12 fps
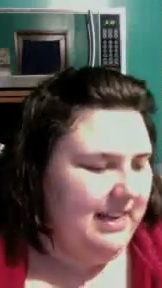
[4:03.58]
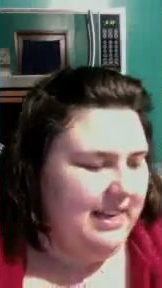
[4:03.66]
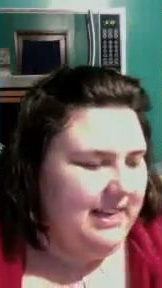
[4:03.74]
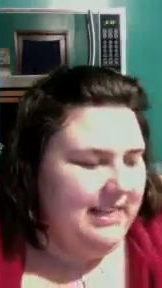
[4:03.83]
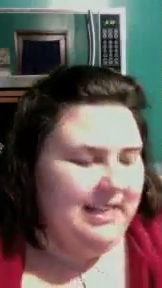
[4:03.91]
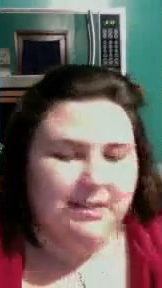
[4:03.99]

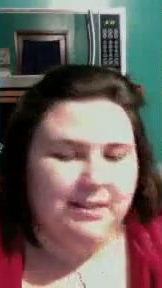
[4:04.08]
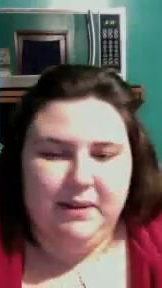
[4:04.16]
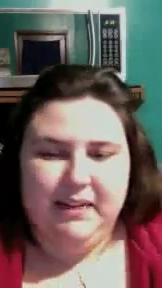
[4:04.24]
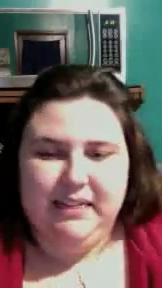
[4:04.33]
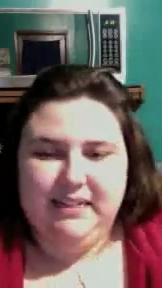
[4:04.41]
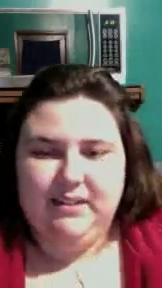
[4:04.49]
Next one
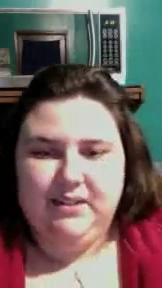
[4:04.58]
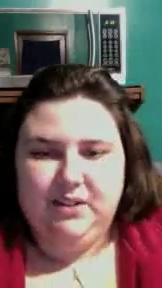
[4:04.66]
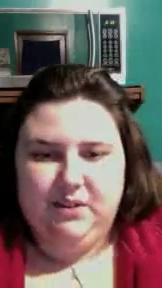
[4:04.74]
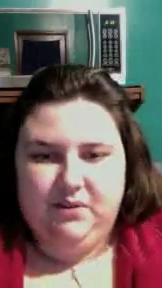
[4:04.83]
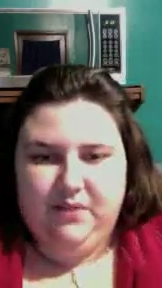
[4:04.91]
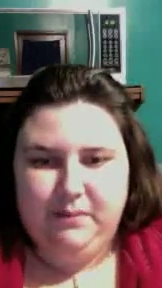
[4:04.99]
is also
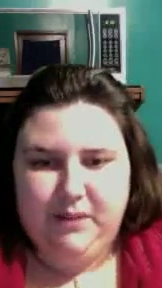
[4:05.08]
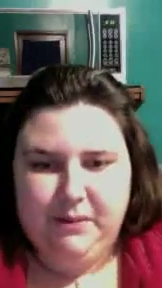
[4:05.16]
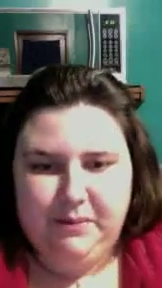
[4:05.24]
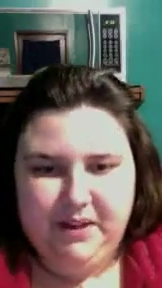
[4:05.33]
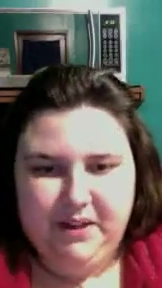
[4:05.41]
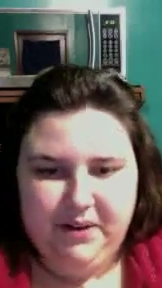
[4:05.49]
from
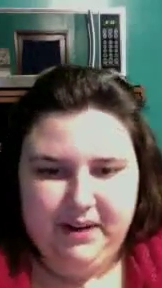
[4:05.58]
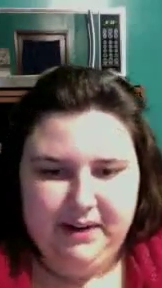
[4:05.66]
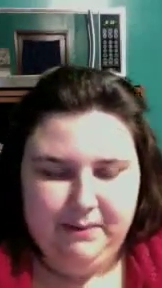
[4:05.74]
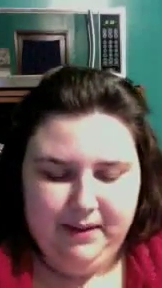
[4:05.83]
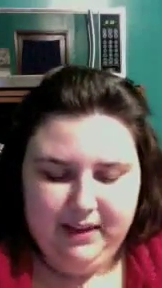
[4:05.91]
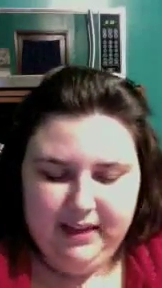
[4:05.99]

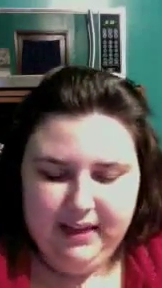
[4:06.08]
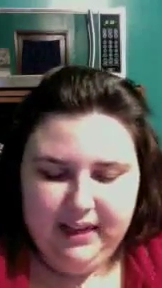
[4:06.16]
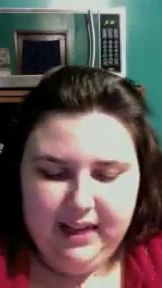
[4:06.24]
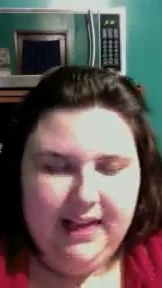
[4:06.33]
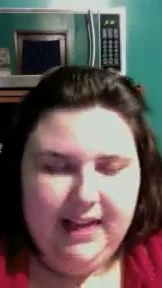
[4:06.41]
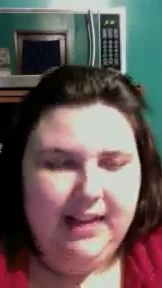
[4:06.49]
Gypsycream.
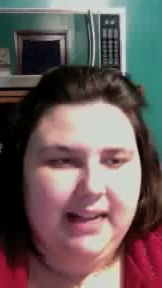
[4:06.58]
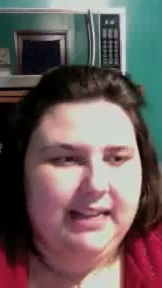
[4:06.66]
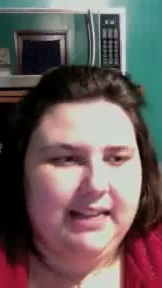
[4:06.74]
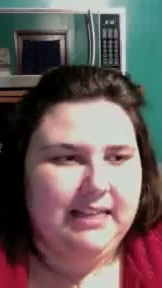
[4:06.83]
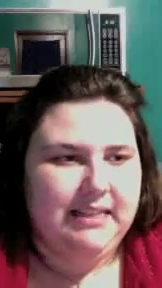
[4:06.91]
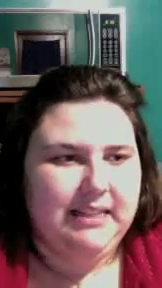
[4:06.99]

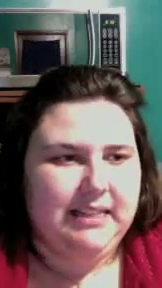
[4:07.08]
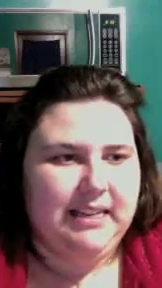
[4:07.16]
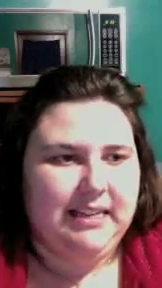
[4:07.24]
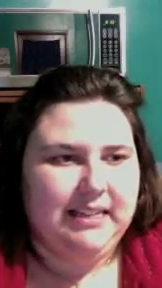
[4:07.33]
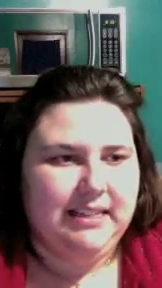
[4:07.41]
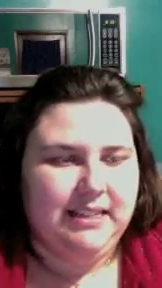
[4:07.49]
This
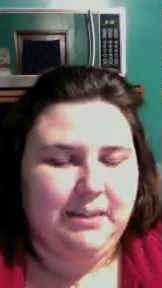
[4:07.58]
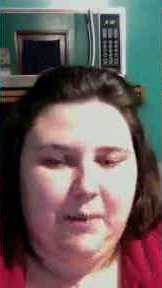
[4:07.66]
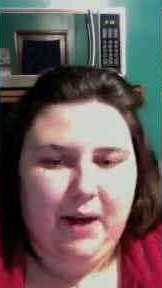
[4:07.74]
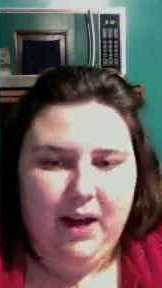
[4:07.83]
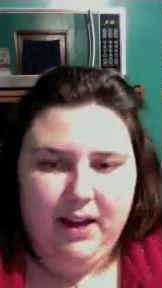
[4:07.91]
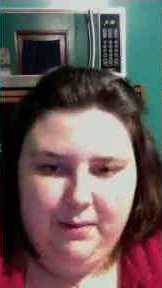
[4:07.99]
is the
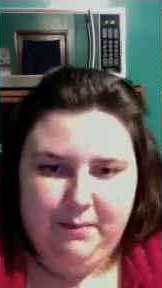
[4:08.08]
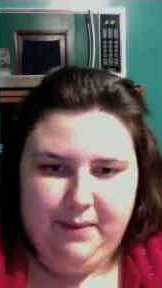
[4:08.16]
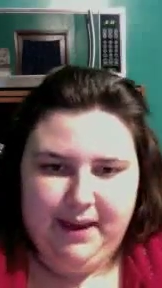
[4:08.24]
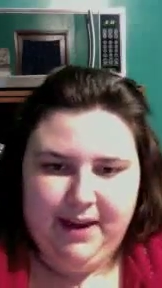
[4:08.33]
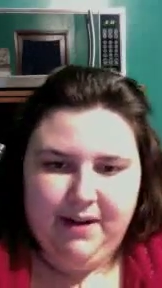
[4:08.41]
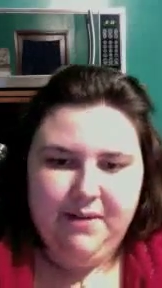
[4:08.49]
Pocket
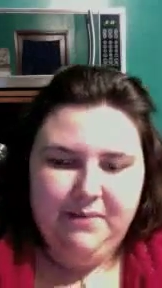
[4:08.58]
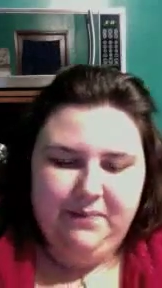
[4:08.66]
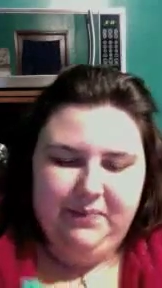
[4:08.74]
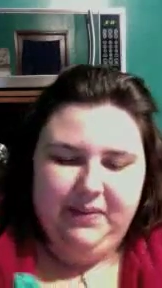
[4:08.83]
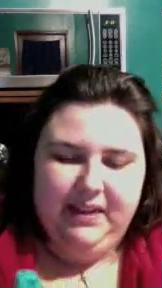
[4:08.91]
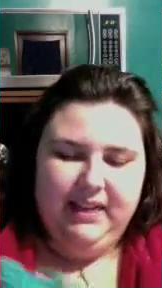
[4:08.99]
Bear.
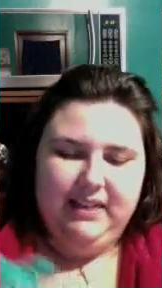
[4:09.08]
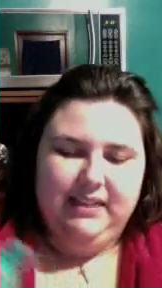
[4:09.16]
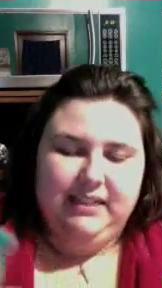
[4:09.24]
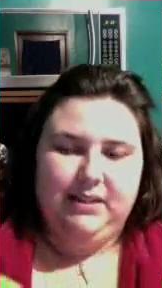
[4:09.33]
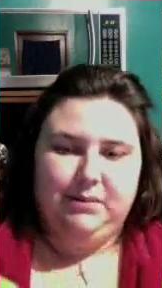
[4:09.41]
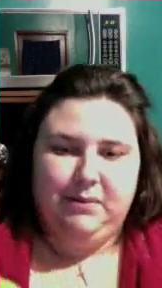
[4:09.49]
This
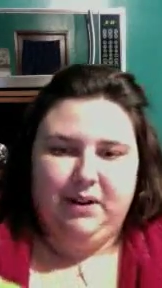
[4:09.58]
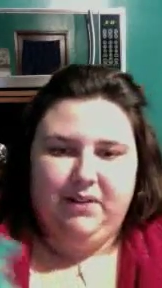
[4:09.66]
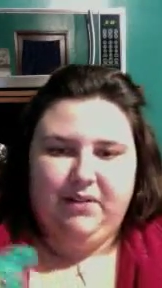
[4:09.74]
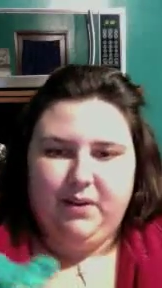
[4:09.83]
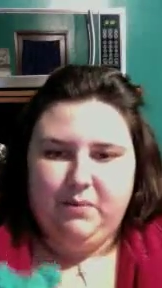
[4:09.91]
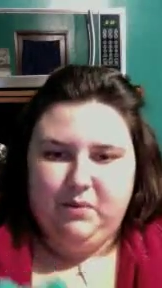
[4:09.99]
is one of
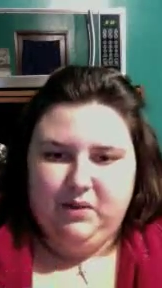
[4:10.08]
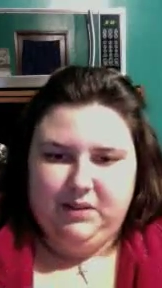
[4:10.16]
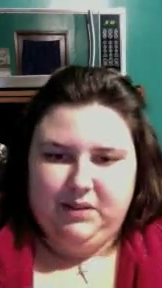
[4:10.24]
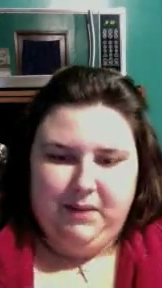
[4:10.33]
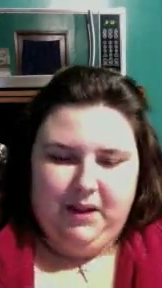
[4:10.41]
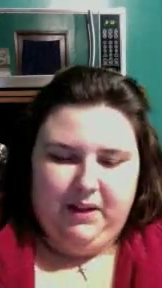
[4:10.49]
her more
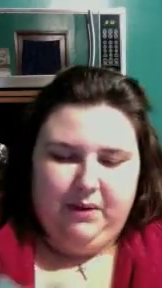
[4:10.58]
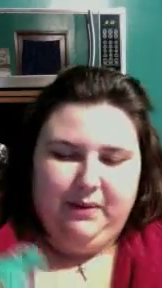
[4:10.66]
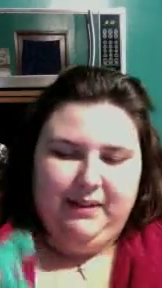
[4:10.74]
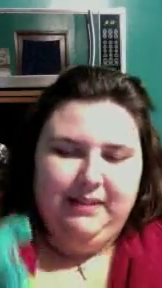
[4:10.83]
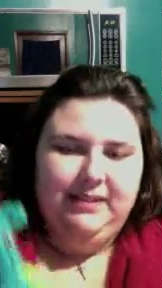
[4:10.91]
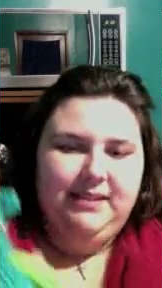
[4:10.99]
smaller
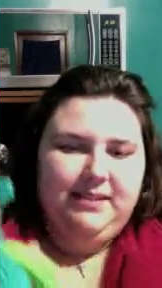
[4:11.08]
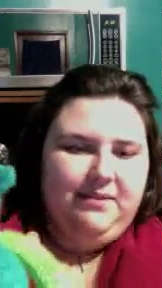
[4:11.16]
ones.